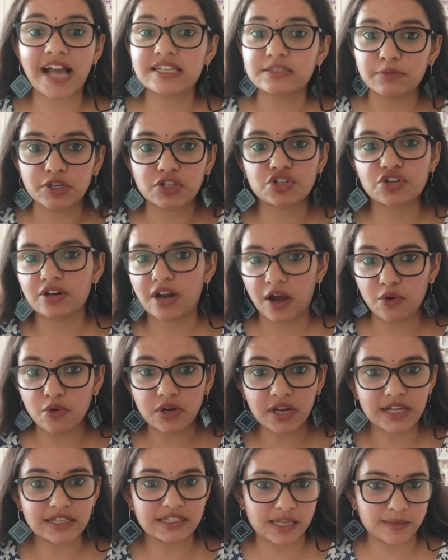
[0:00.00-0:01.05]
as much
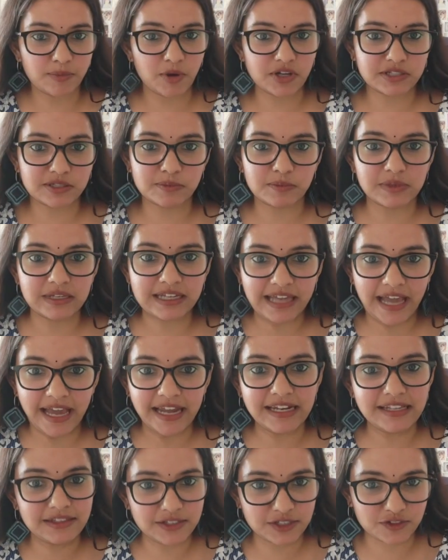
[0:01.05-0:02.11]
ground as I possibly
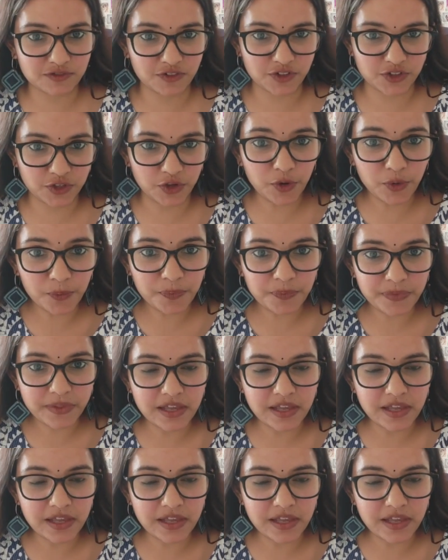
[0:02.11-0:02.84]
can in this video.